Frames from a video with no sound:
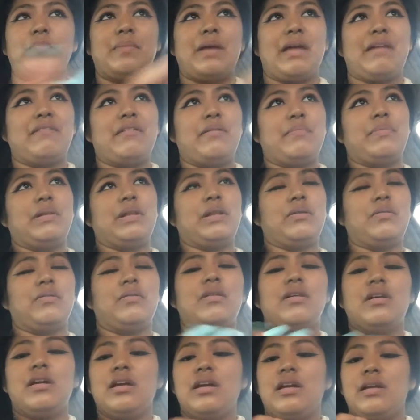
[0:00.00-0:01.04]
baby blue.
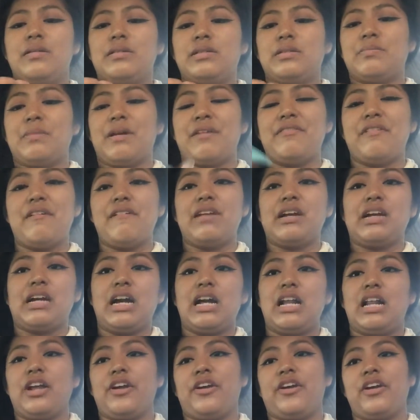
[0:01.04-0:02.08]
It's my favorite
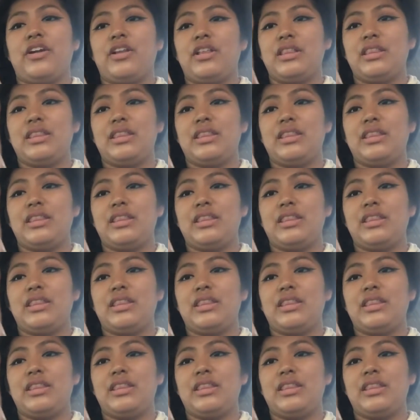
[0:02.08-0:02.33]
color.